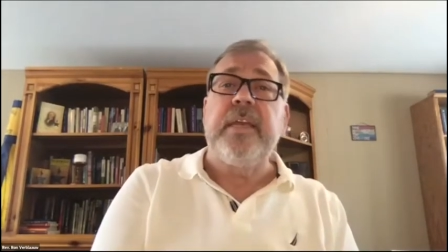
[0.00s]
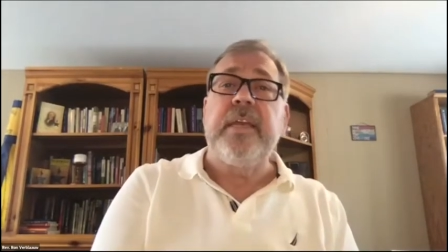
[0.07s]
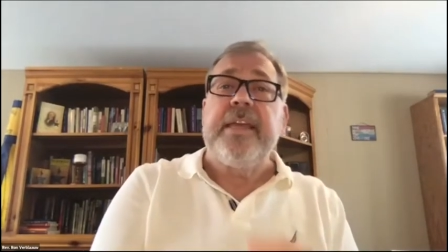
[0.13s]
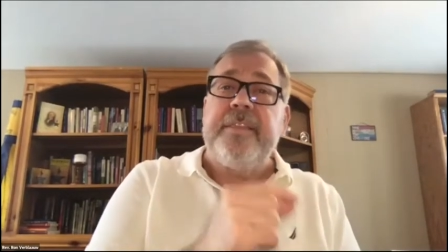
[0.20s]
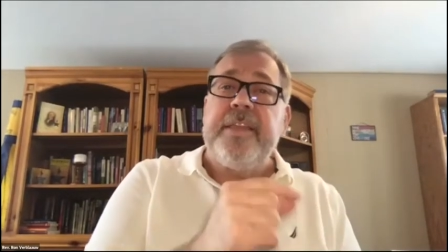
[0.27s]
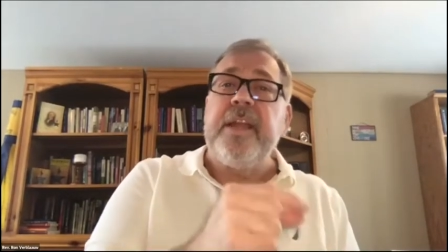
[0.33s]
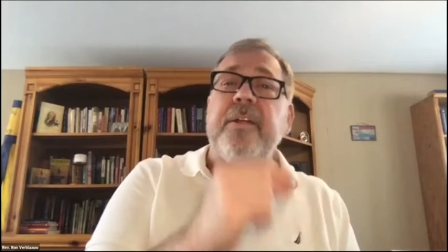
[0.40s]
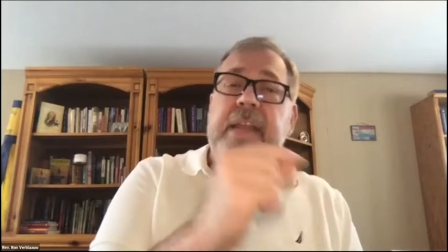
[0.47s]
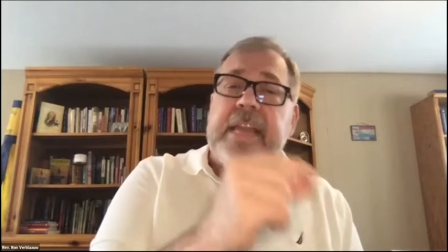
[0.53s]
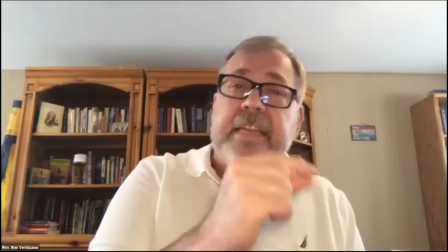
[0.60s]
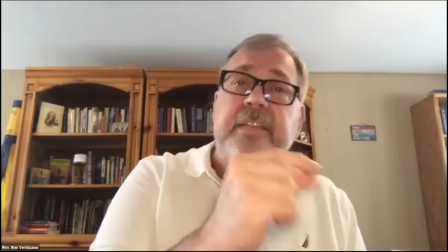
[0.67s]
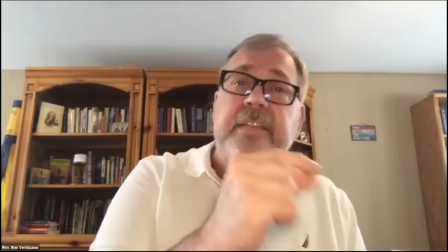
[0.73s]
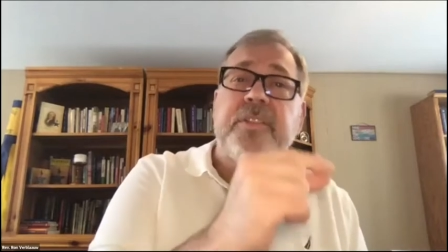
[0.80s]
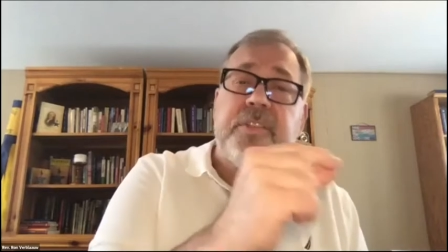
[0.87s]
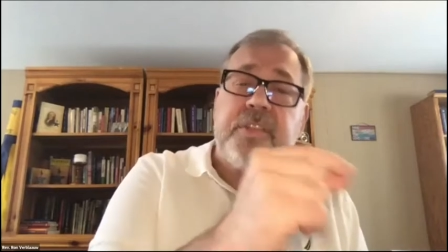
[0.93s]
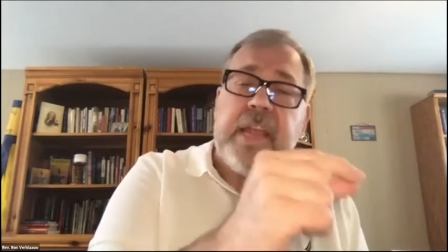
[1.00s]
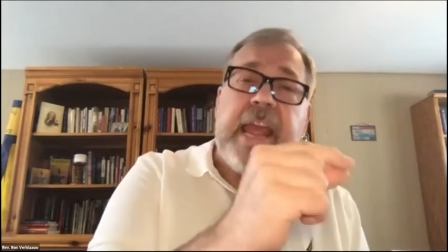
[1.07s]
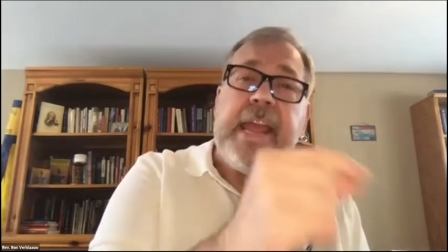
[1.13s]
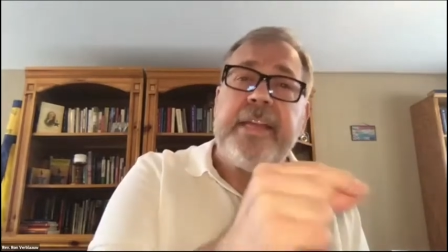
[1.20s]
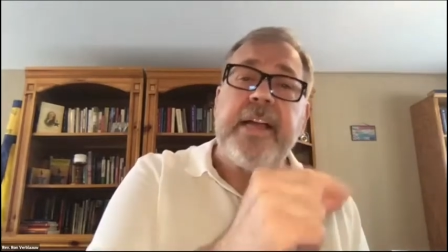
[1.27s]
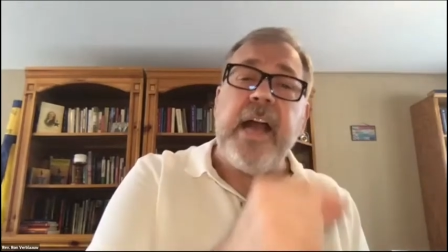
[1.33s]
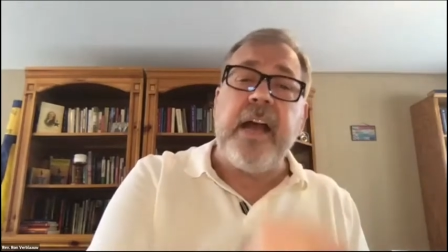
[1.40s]
There is a
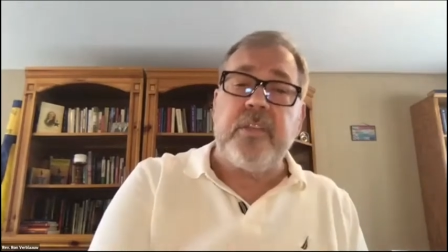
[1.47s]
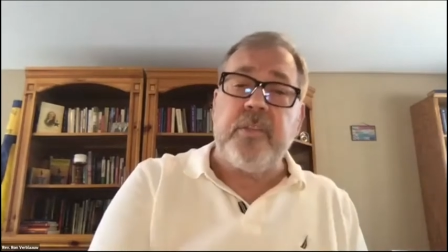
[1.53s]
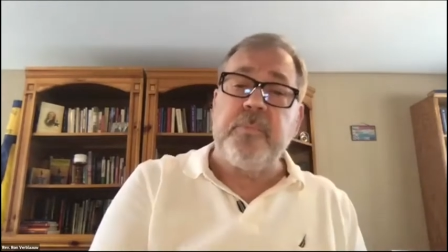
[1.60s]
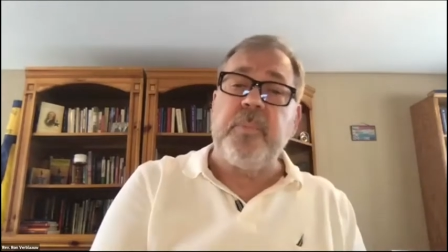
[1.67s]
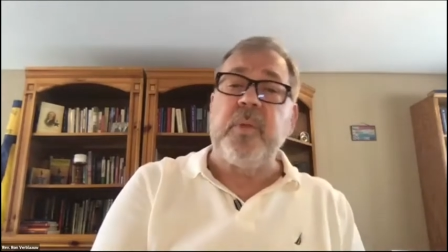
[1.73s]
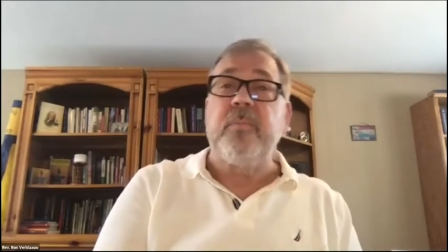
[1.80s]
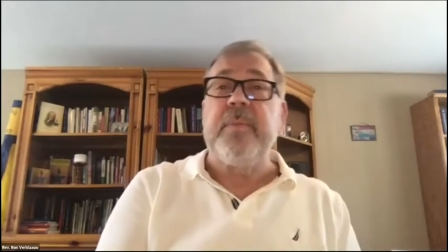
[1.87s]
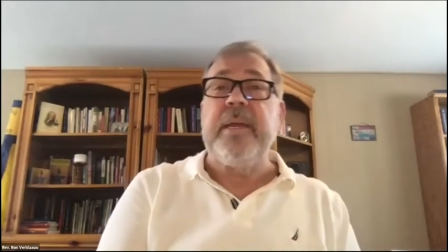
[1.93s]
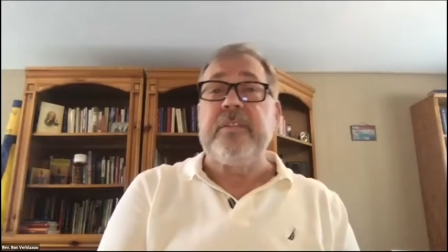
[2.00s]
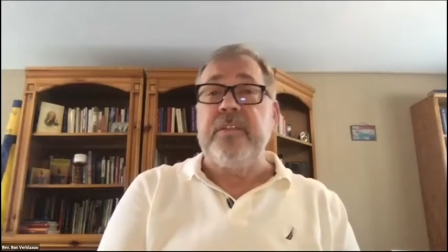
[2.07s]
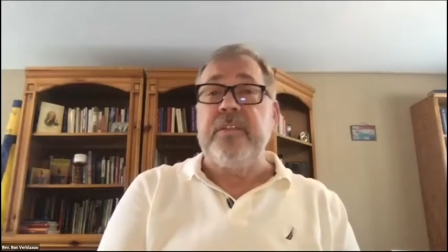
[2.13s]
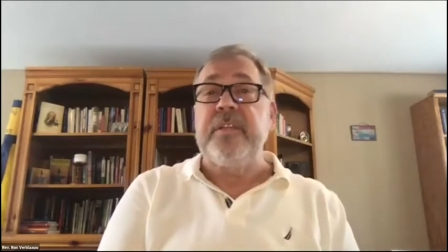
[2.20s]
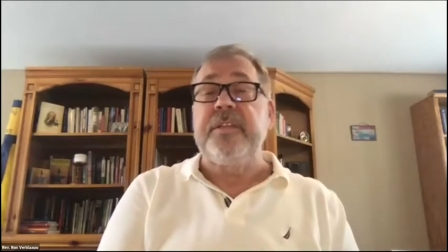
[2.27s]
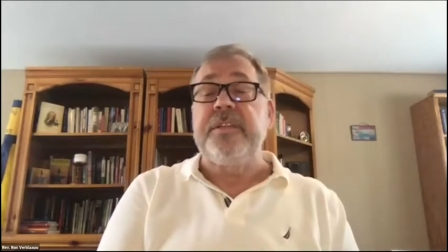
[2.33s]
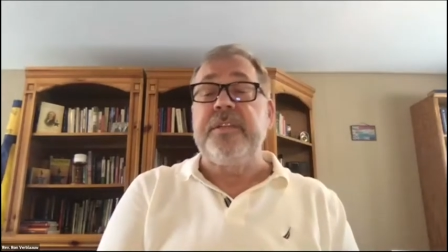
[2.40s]
gospel message